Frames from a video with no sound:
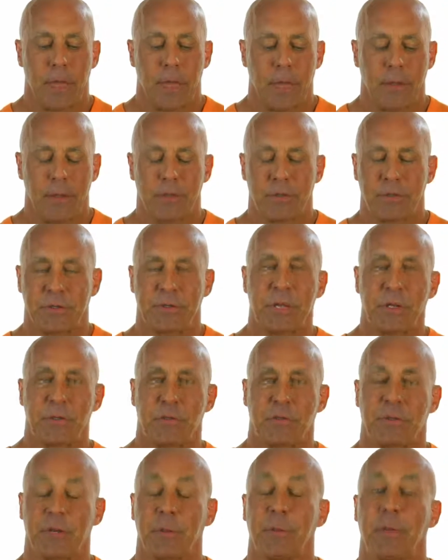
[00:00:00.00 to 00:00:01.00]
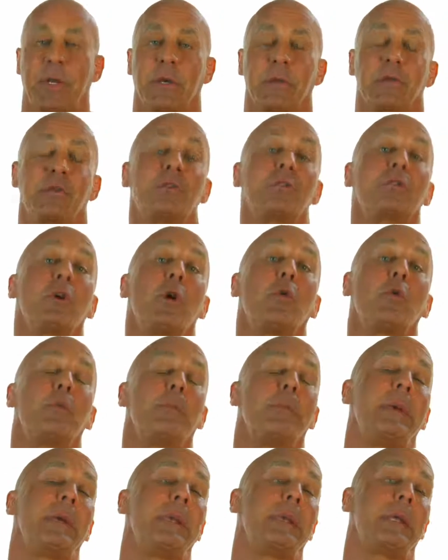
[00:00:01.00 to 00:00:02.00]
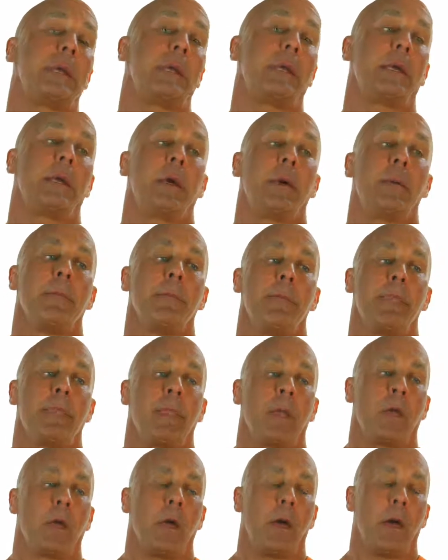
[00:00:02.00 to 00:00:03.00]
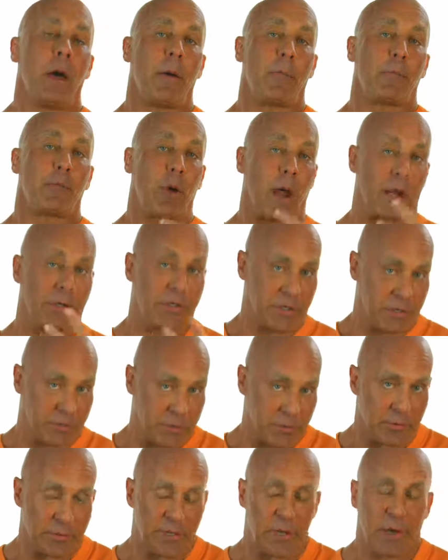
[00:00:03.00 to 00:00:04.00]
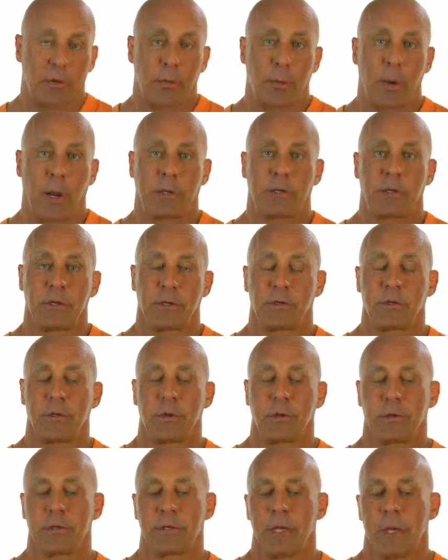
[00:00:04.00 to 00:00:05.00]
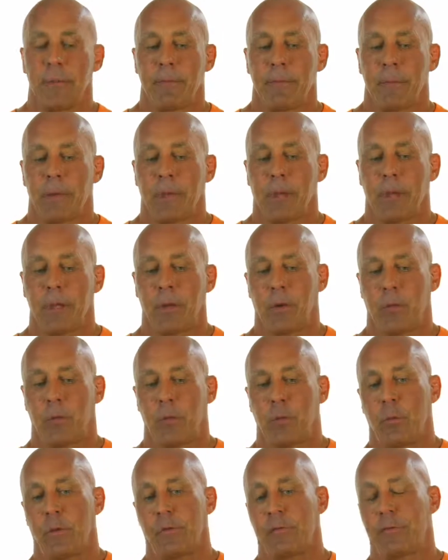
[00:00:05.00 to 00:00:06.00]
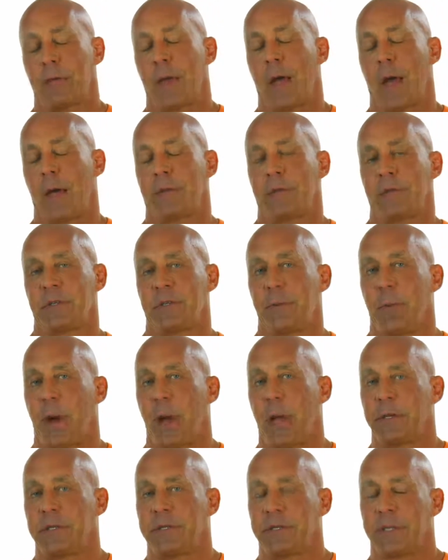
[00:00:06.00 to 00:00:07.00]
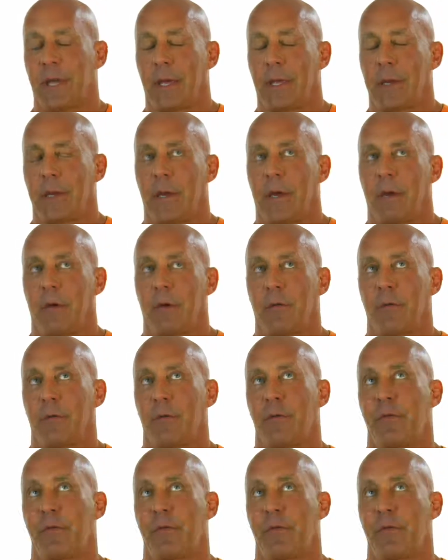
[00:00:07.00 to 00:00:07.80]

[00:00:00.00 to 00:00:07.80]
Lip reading: this is interesting because so many practitioners, health practitioners, we've got this mindset of